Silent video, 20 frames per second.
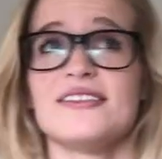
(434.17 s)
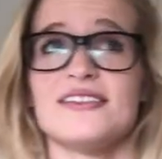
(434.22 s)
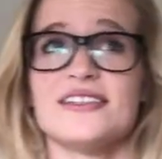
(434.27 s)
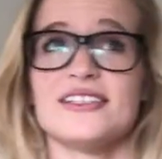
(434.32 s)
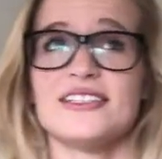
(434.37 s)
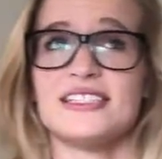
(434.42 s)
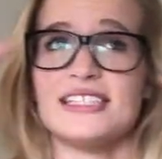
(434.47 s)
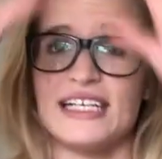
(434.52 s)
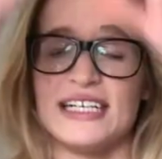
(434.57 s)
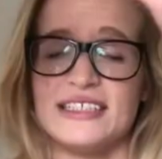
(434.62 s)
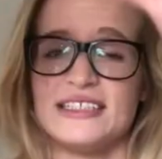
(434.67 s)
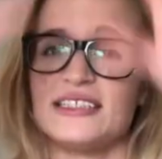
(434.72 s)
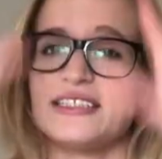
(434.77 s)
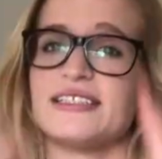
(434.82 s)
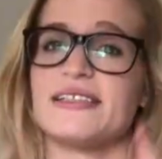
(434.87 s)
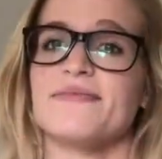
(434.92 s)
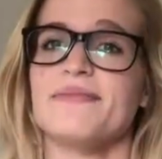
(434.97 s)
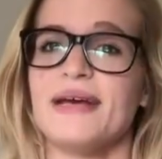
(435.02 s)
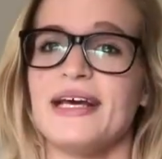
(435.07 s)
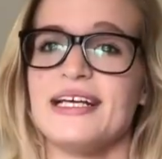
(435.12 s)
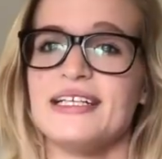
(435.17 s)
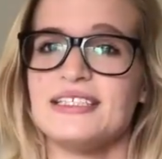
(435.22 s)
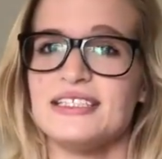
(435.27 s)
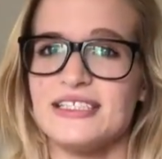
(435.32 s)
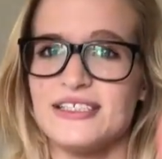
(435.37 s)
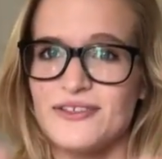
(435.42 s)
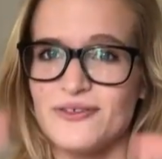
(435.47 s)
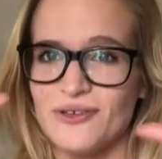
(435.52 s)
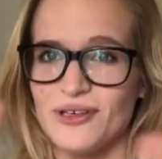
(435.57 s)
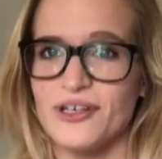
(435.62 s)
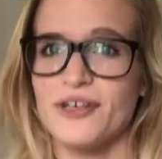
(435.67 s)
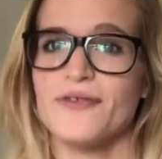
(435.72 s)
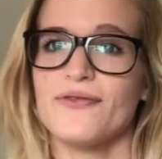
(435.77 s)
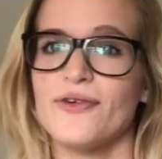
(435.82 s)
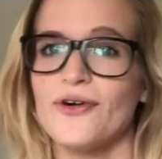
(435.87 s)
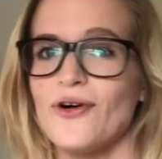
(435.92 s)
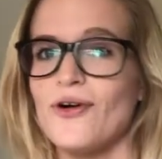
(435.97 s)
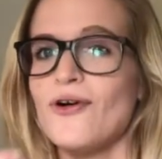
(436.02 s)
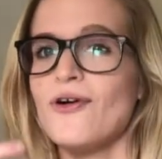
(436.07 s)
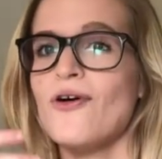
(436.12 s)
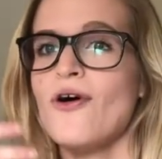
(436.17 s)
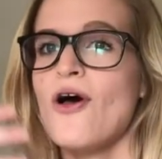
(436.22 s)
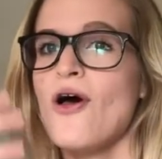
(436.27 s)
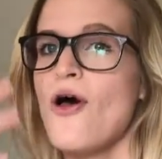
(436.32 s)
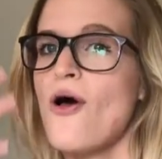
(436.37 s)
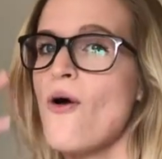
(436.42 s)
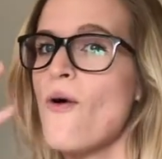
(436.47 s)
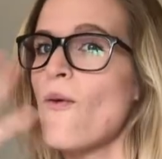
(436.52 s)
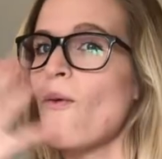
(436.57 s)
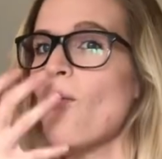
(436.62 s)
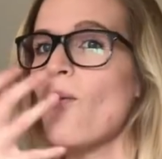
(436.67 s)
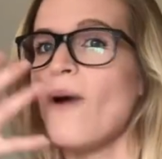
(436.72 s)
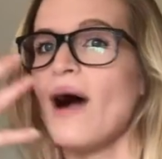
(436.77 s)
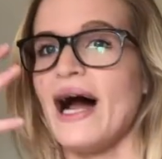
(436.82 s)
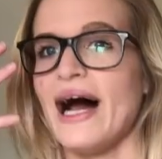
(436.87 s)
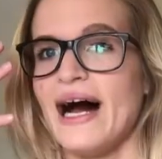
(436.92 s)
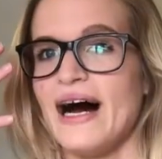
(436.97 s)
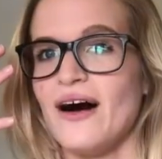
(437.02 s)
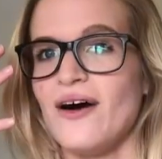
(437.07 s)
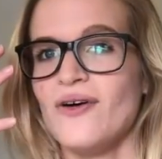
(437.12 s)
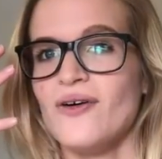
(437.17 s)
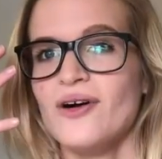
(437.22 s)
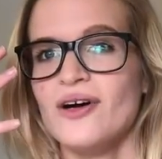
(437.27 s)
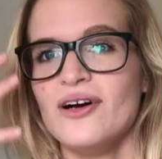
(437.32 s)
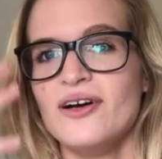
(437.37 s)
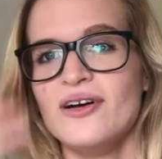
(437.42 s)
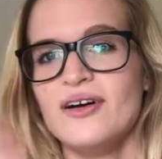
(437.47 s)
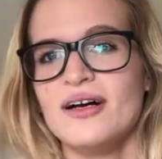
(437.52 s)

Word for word: You could sign just amazing, wonderful, wow.